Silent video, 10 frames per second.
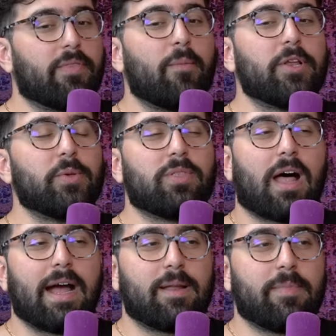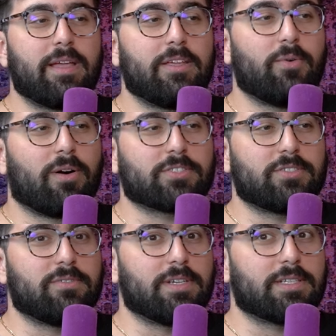But then when you lie to me, you
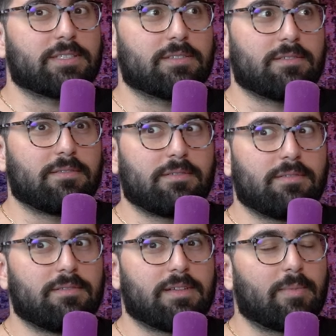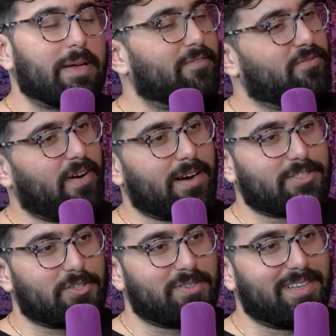also do this. And I'm like,
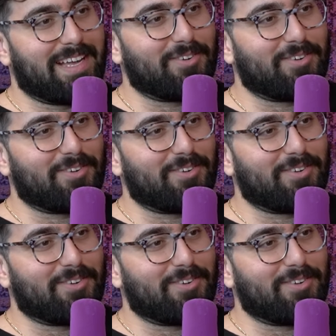fuck, dude.